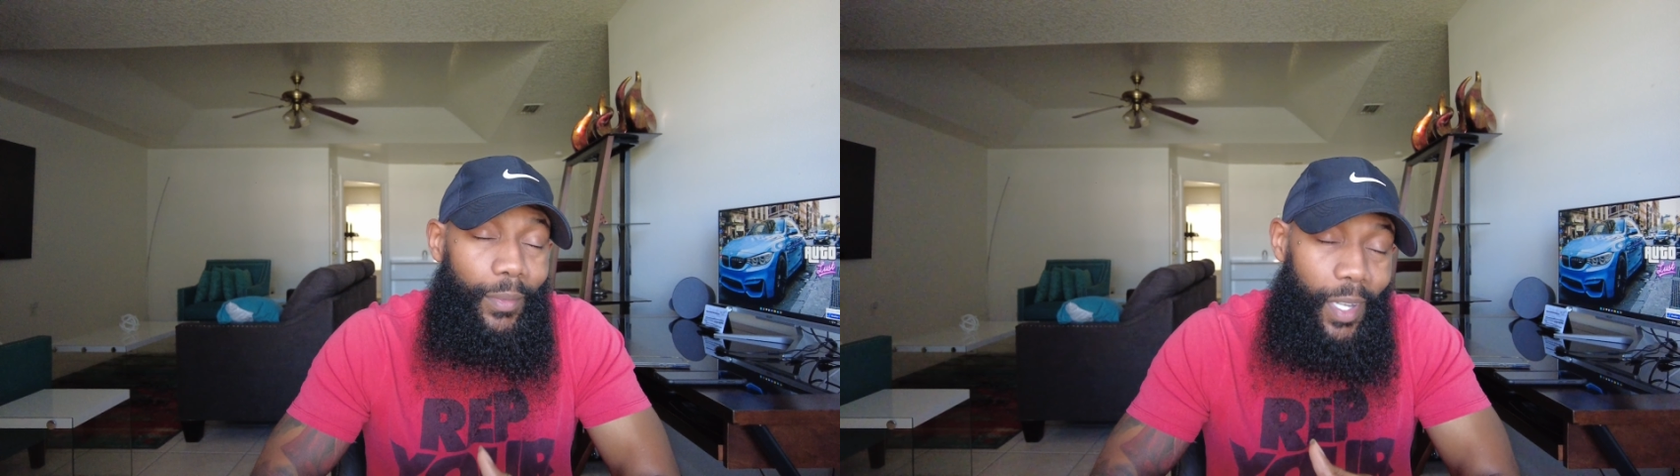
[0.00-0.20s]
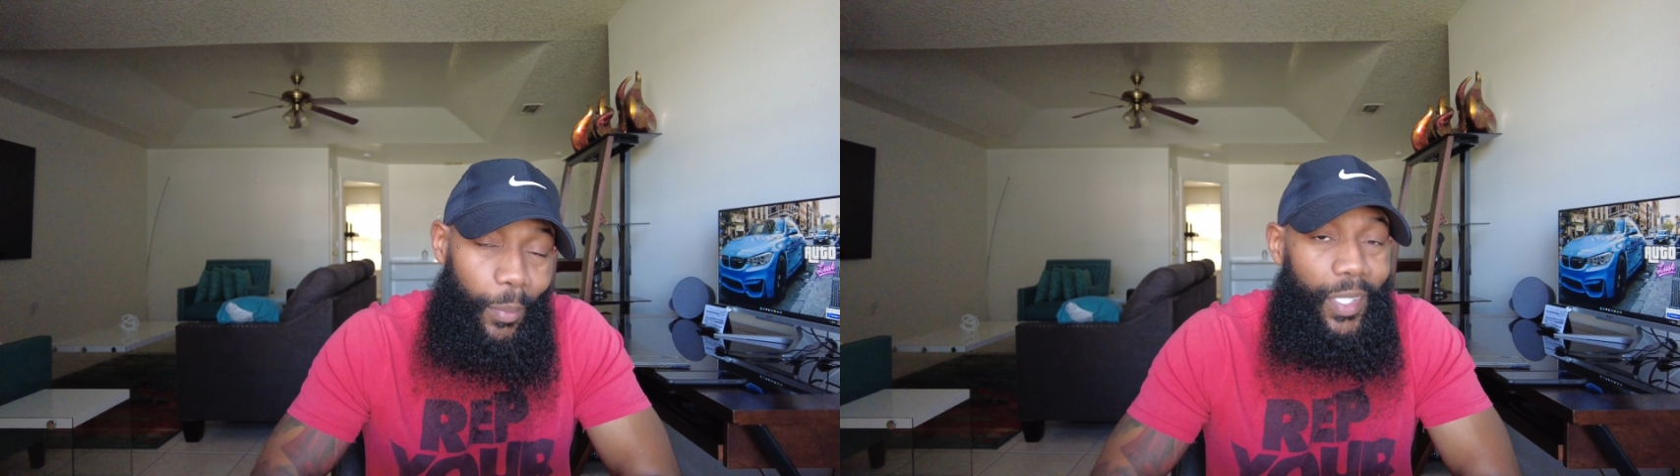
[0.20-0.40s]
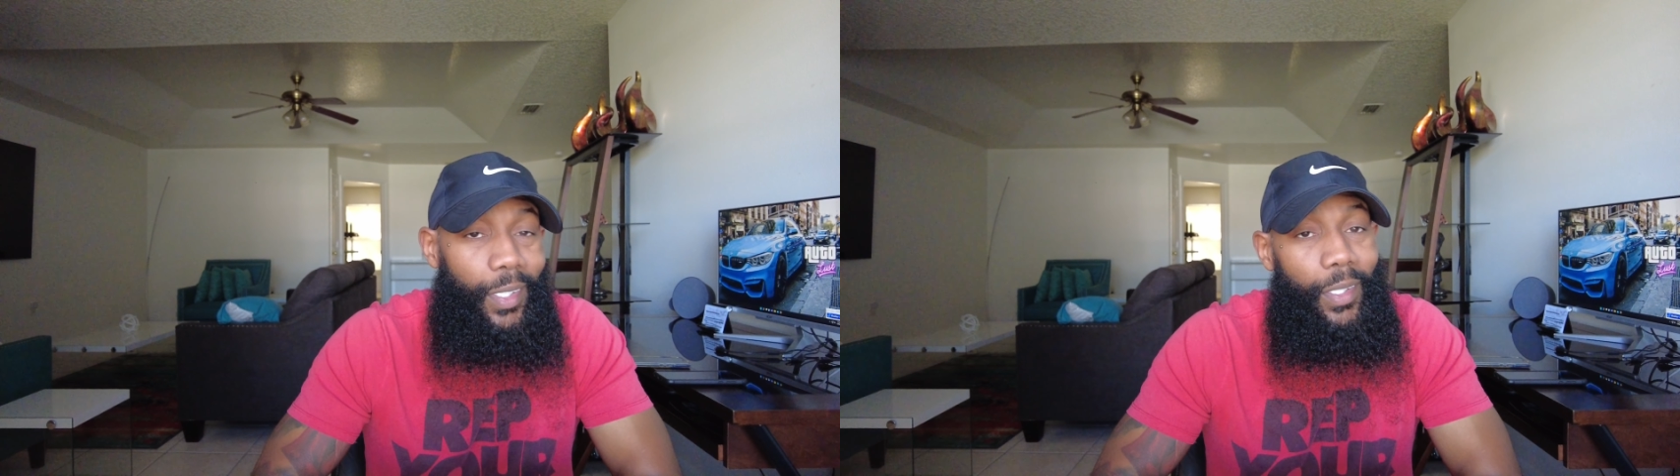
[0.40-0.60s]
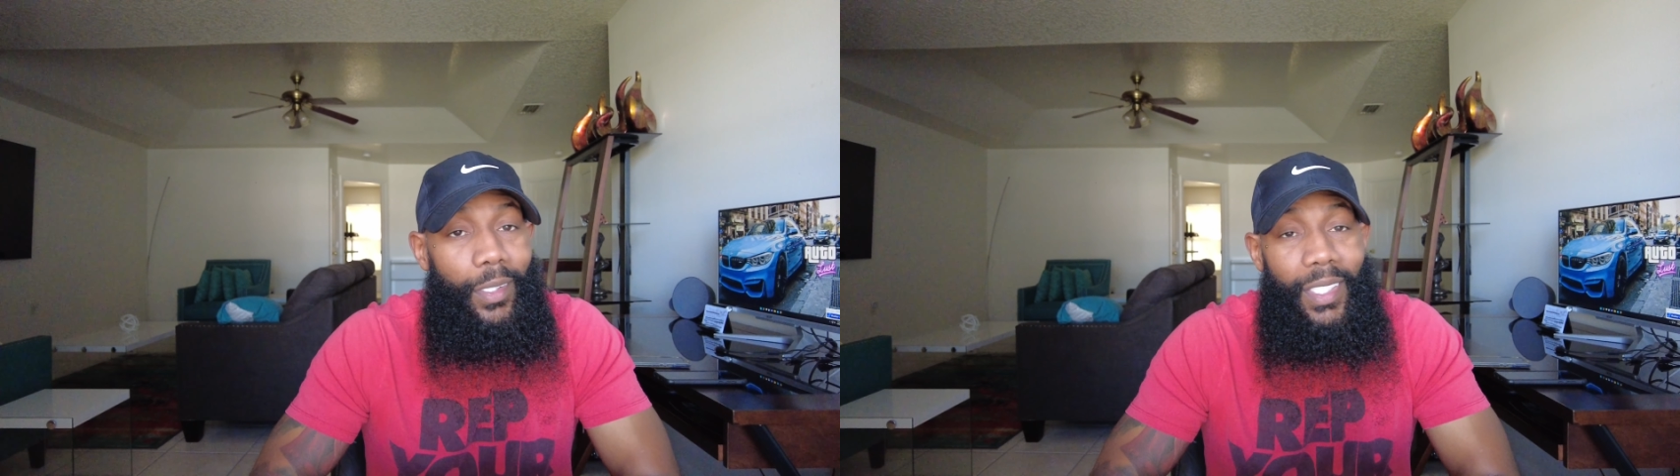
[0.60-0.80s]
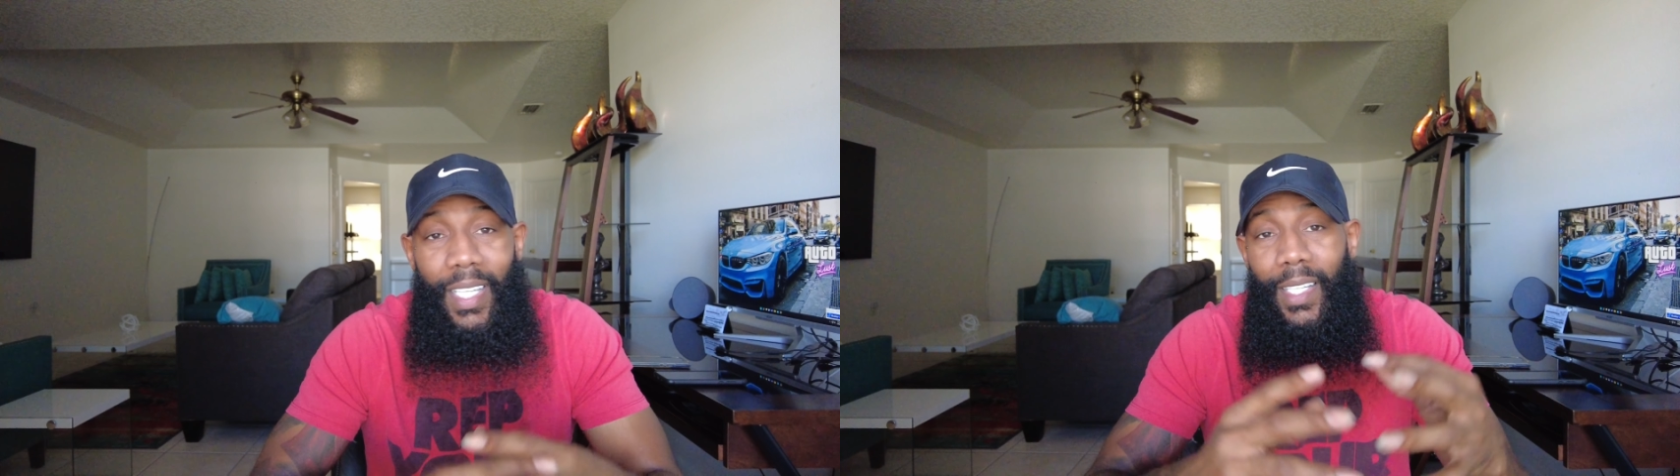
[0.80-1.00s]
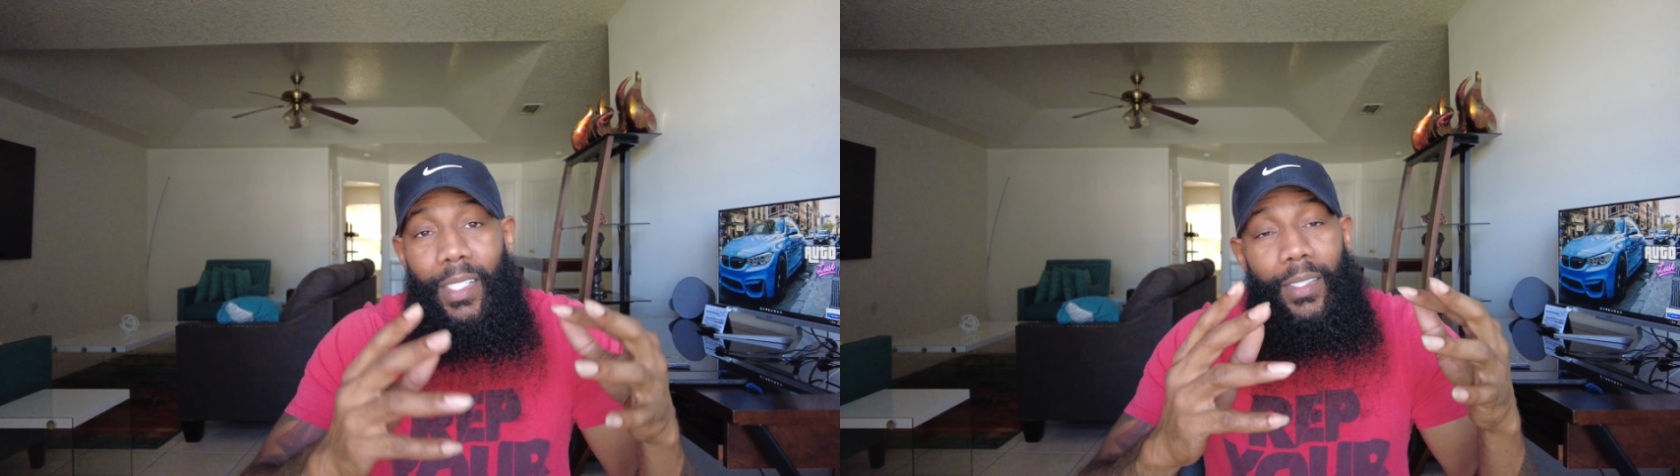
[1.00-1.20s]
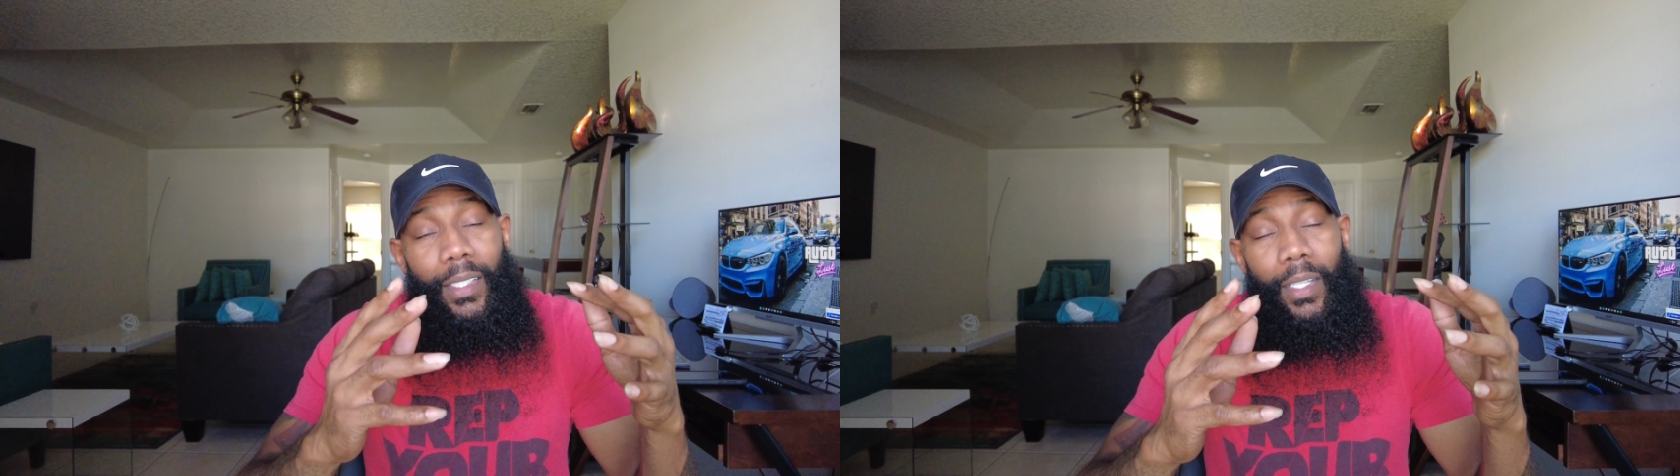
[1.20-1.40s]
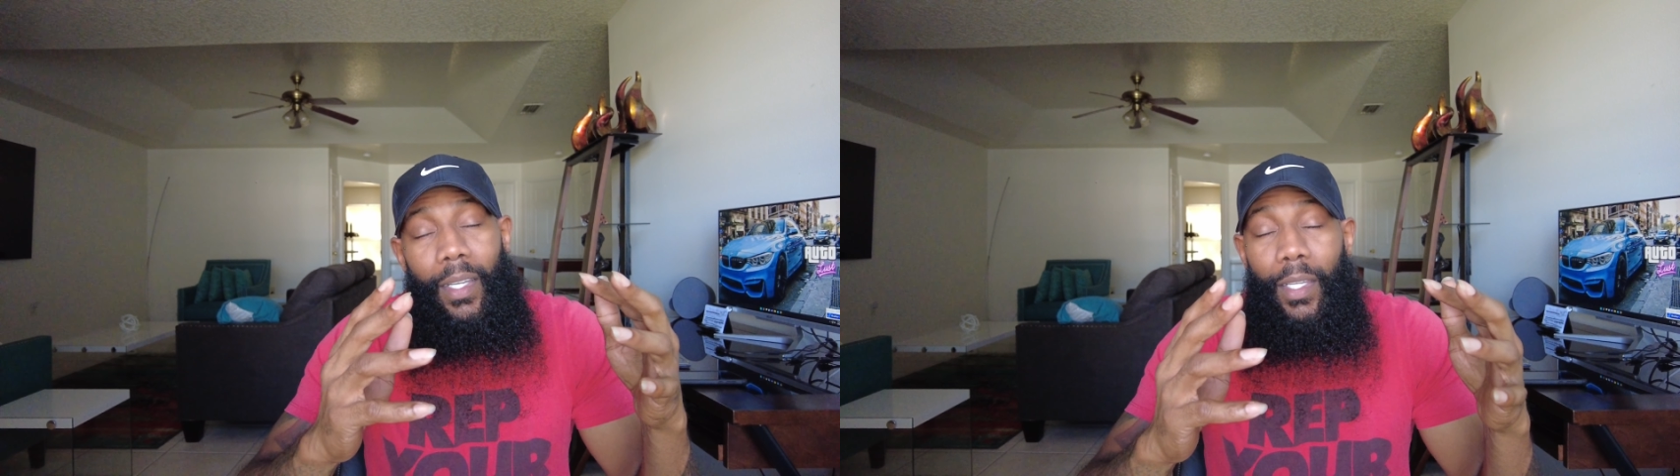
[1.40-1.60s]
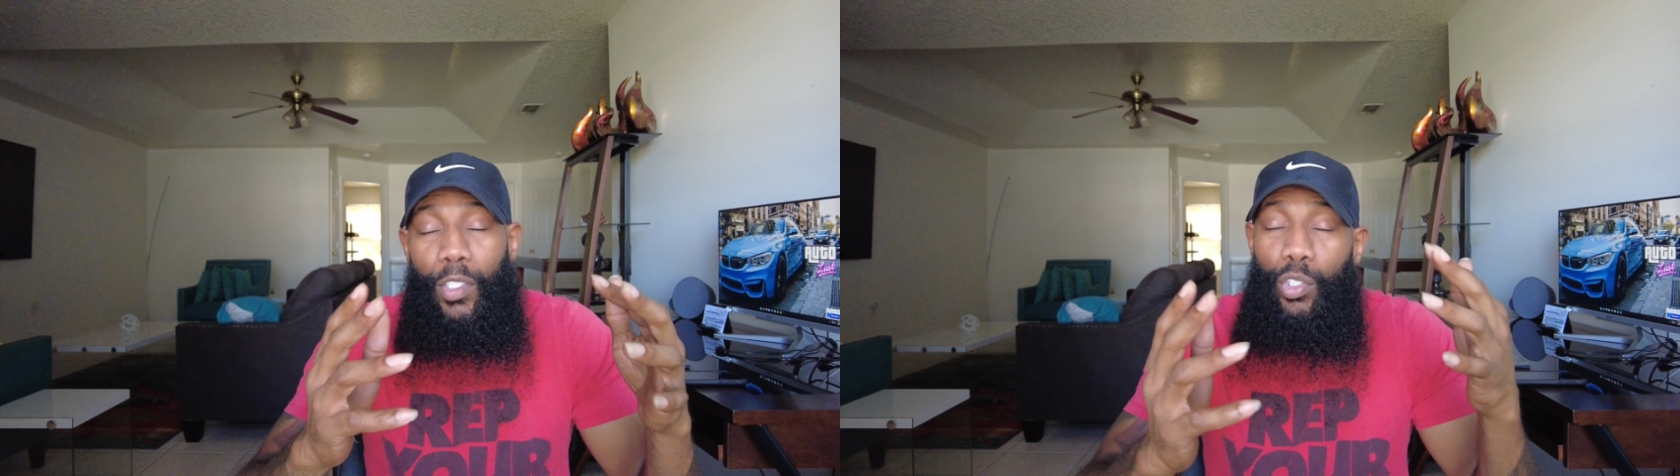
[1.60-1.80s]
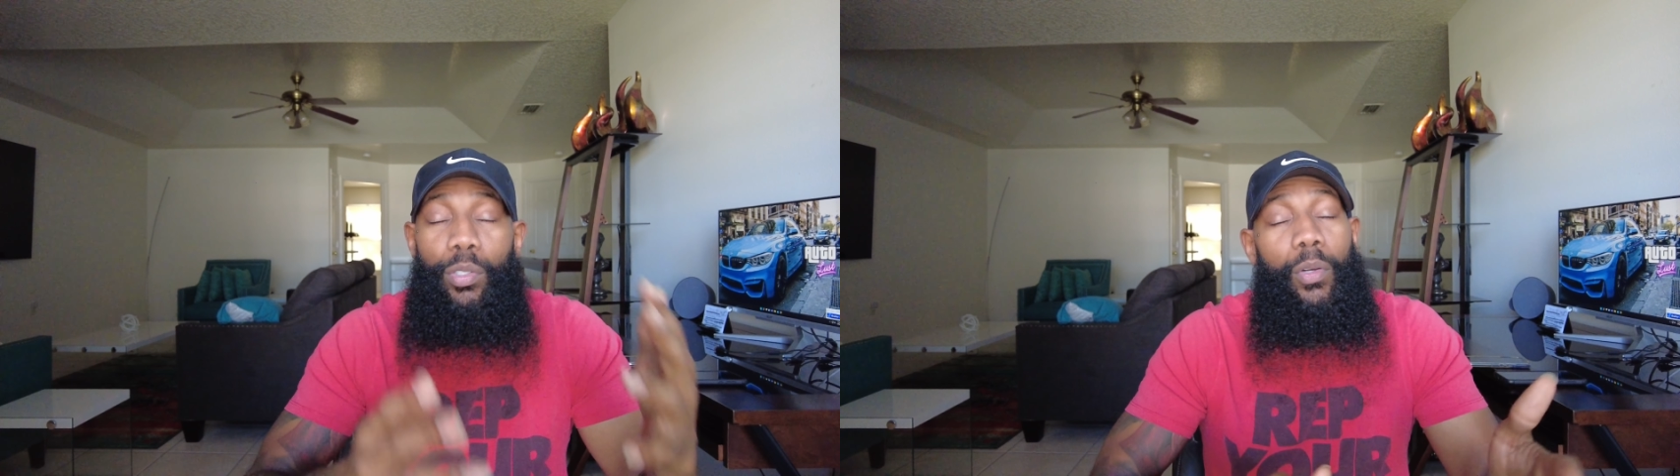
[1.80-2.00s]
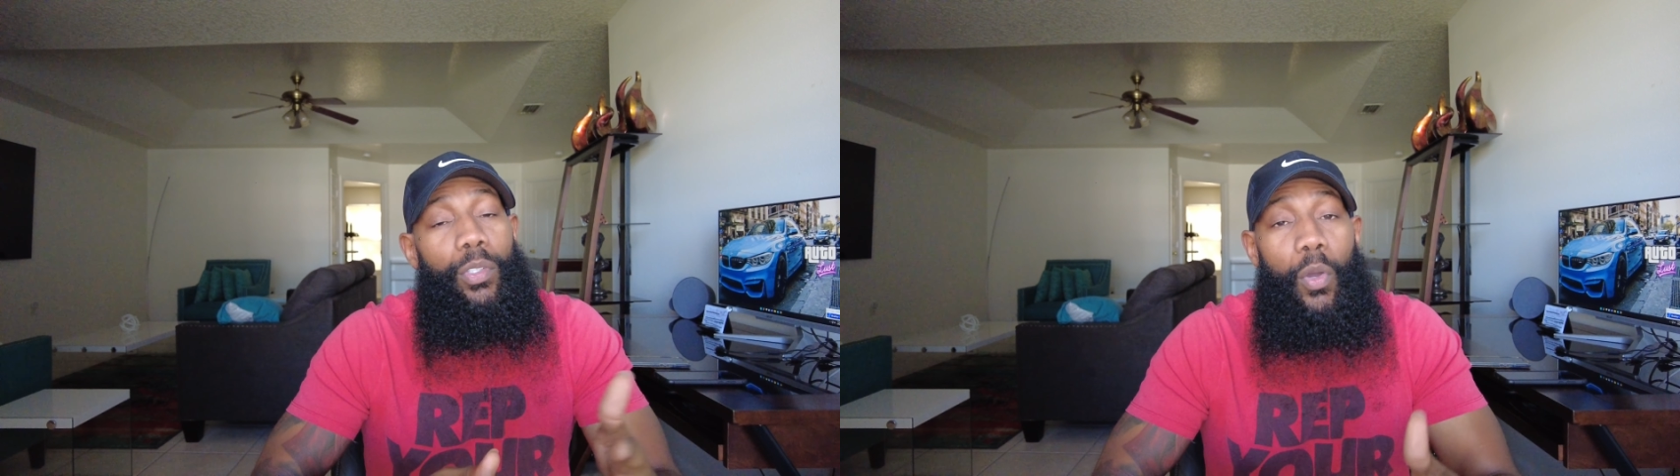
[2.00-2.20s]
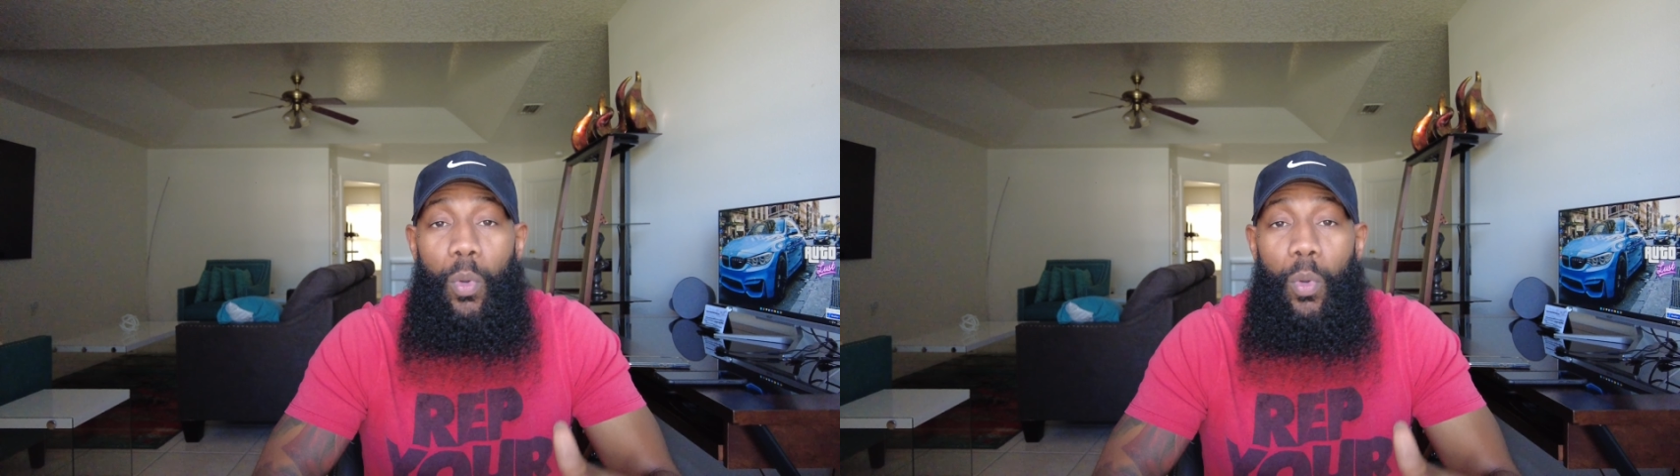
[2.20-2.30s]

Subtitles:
coming here, then you don't know